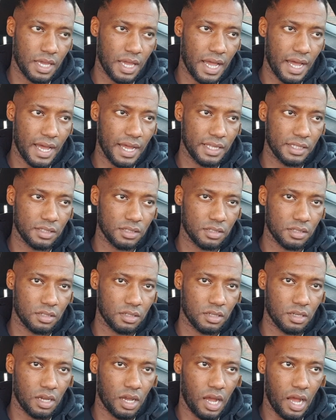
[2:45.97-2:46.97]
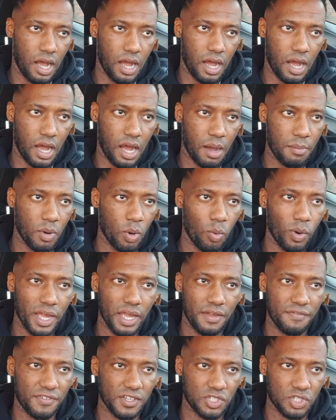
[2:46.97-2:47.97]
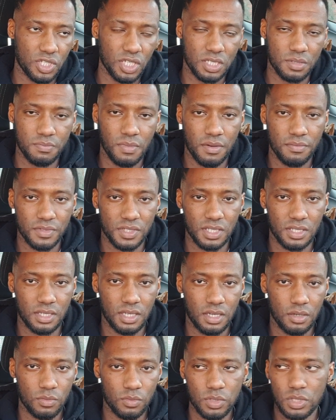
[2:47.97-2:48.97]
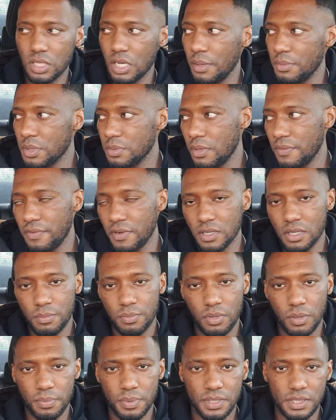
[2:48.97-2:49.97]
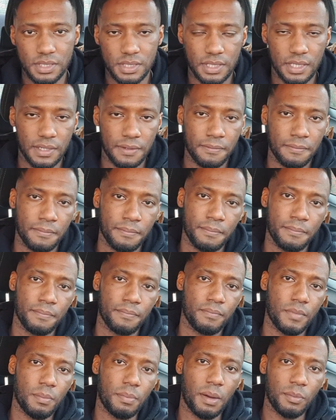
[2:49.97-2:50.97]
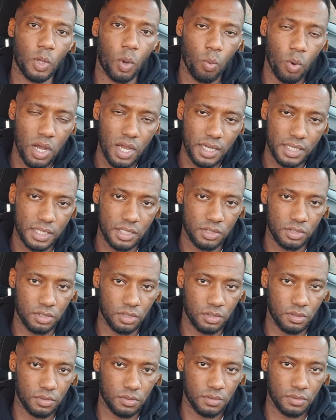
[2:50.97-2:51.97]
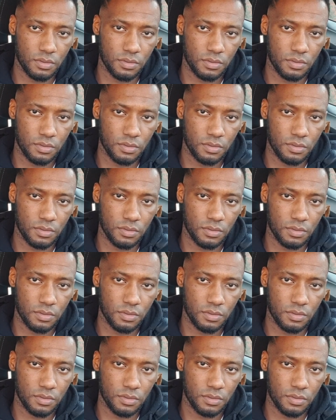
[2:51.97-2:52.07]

And I'm away for six months and that. What's going to happen to my fucking properties and that? Remember, I'm not working, you know.